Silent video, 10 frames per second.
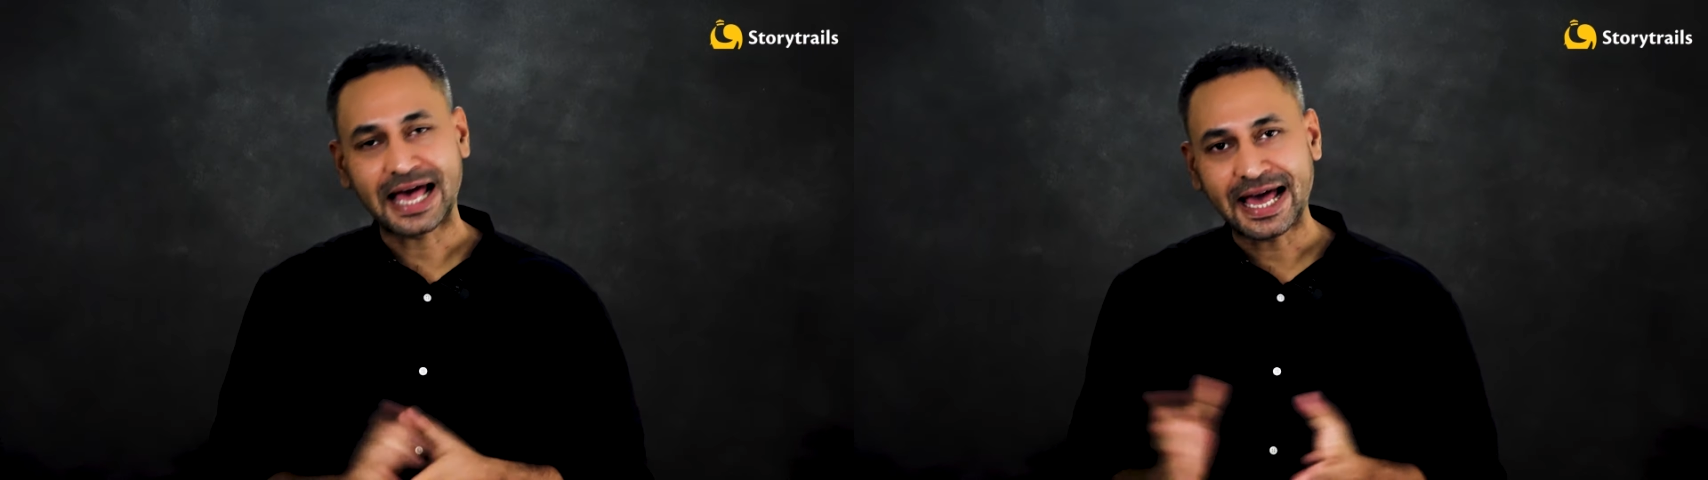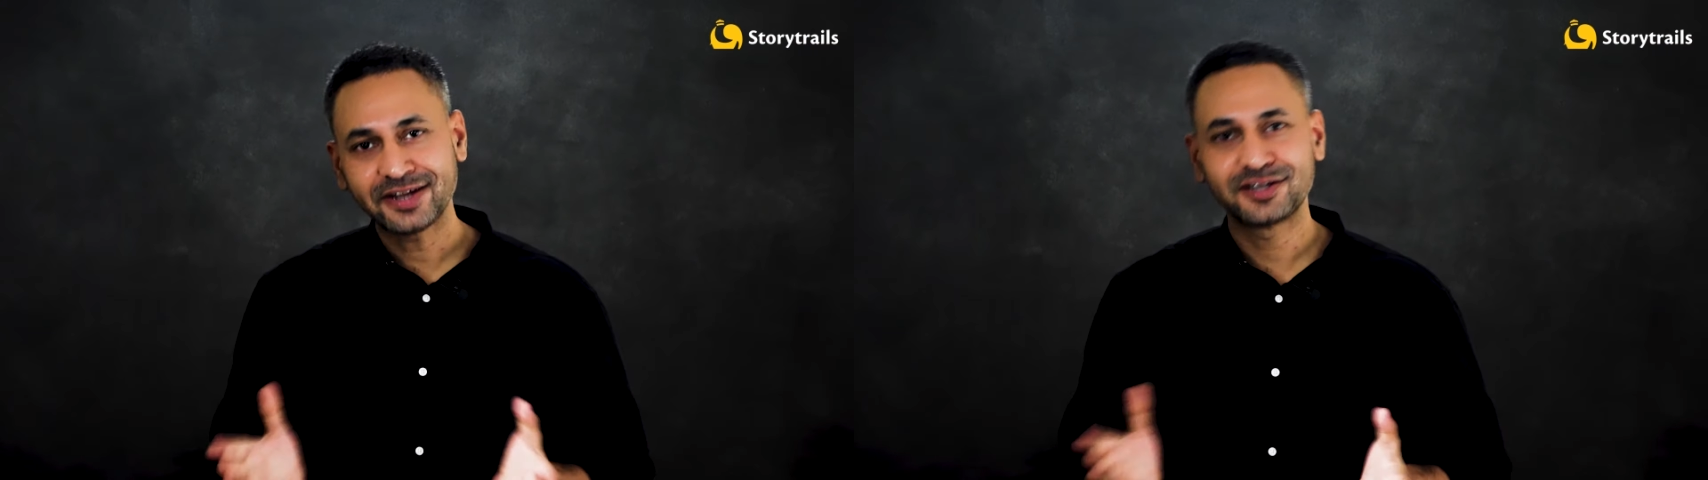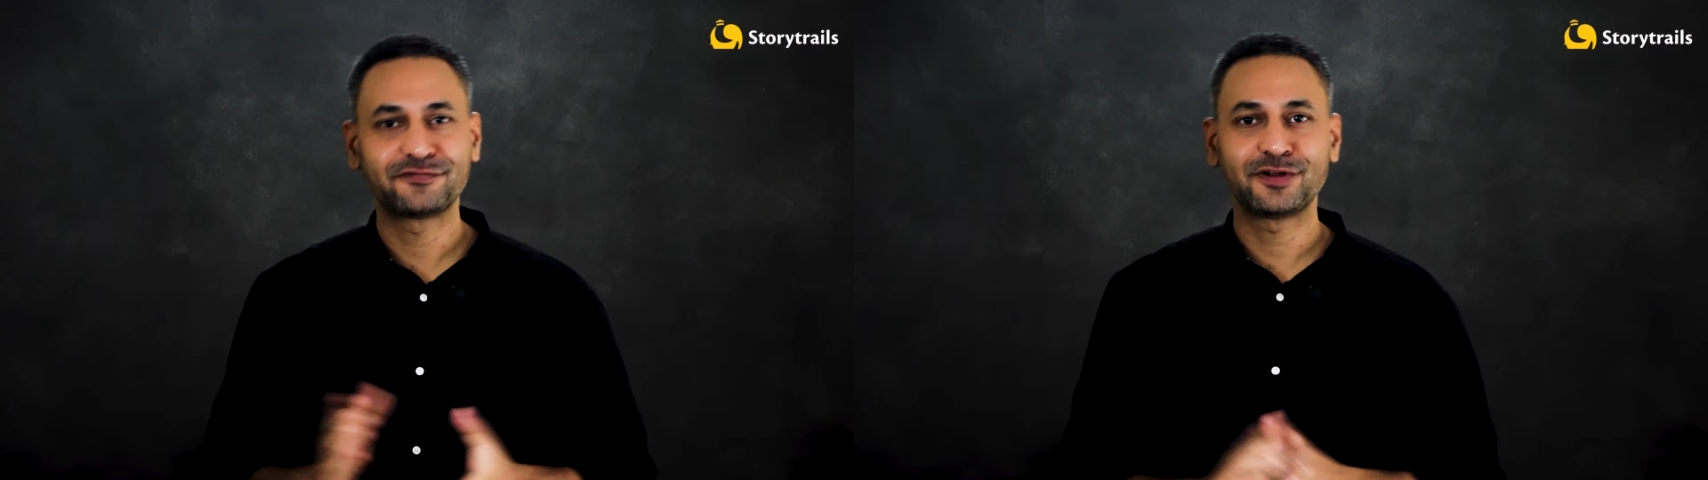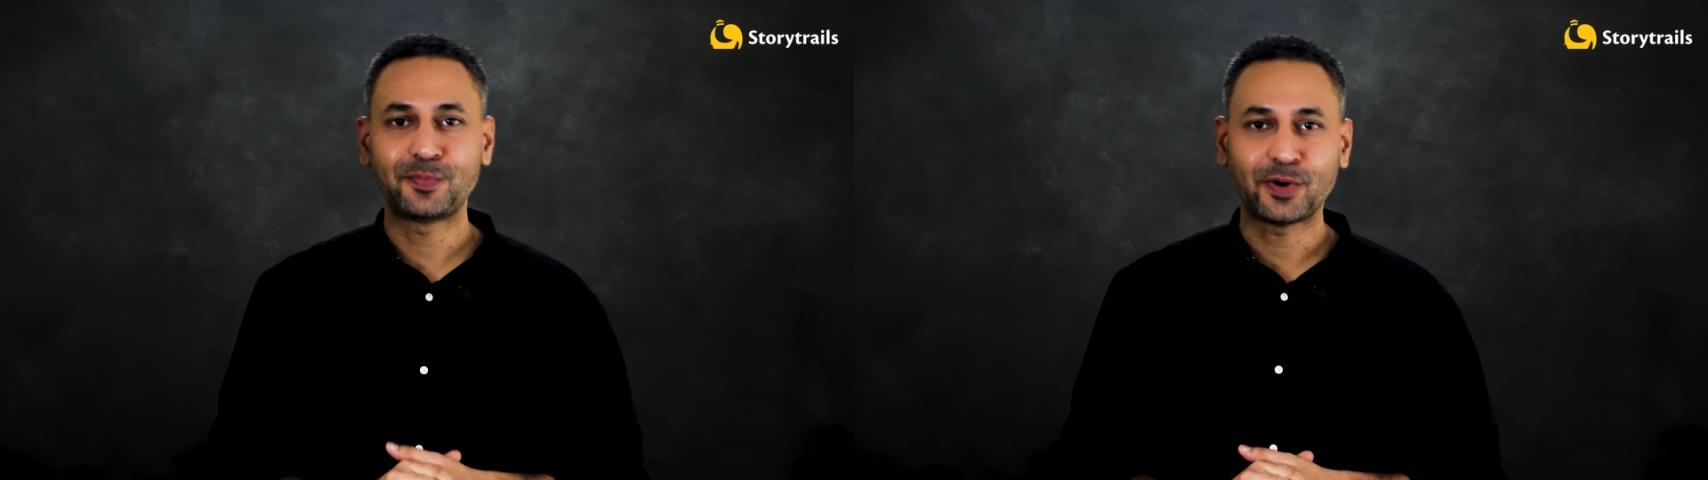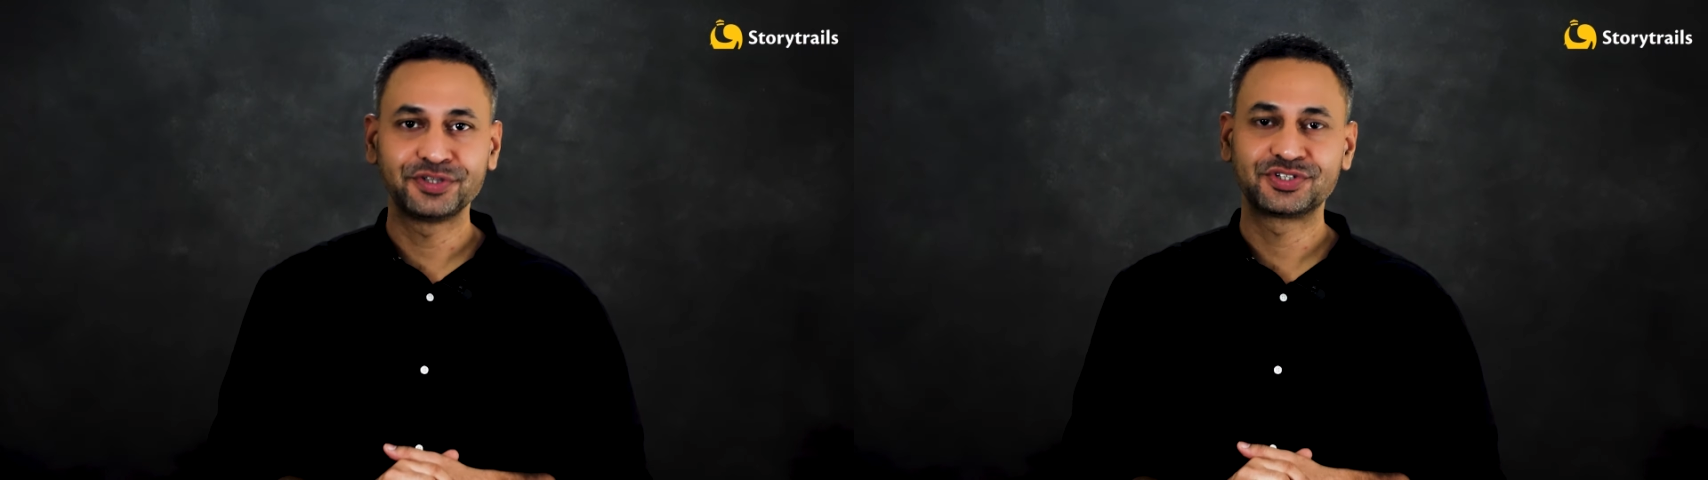and at different
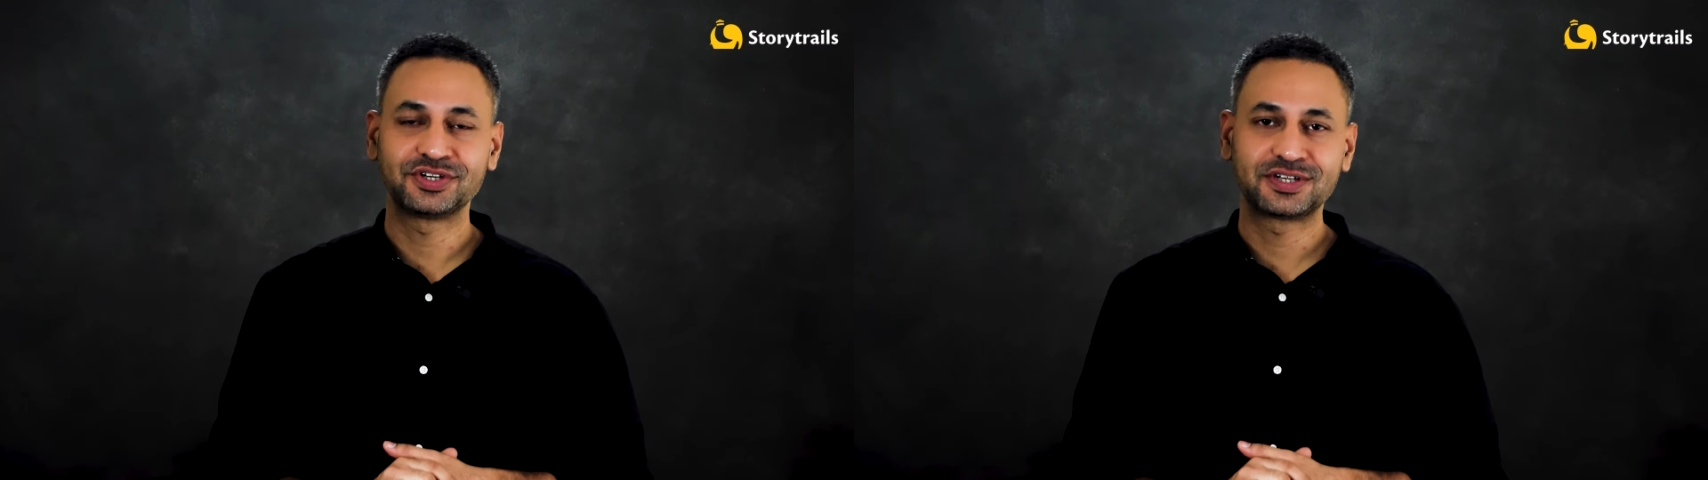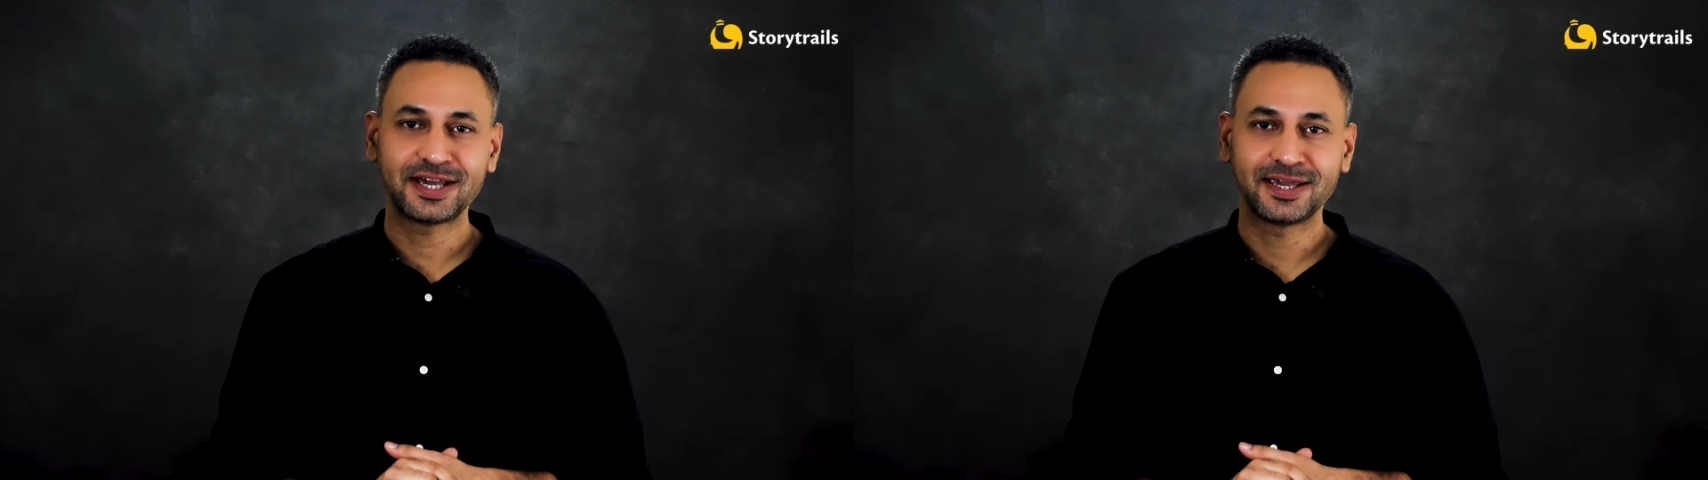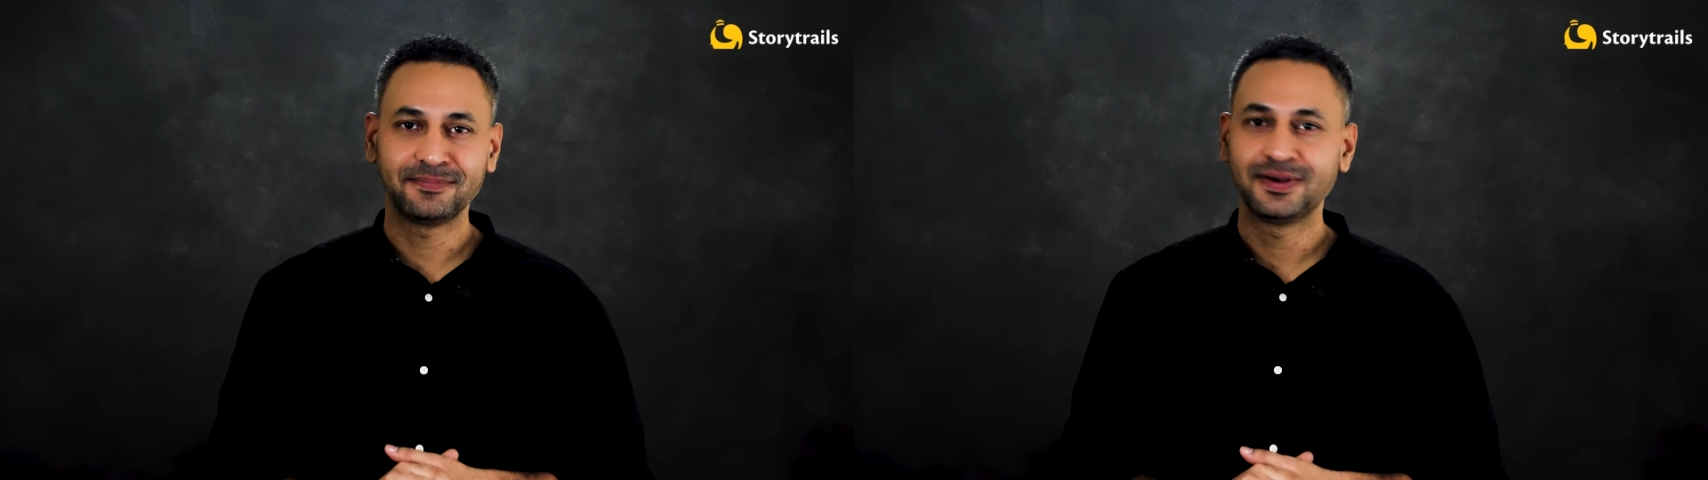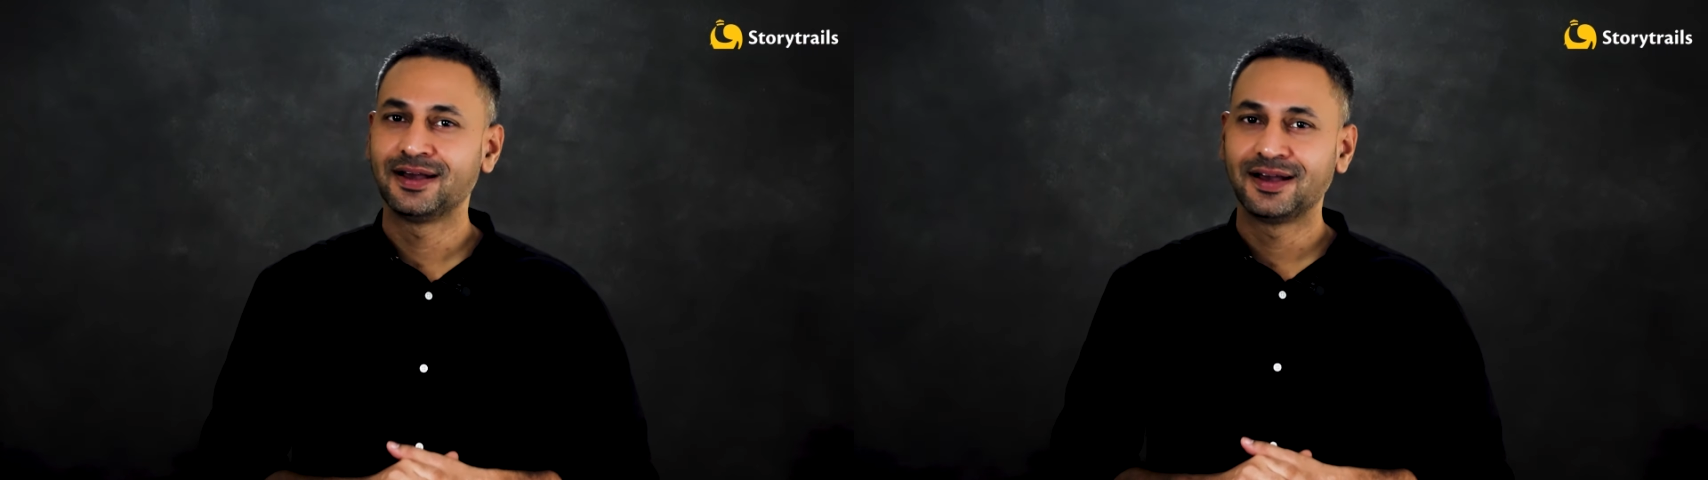points in time,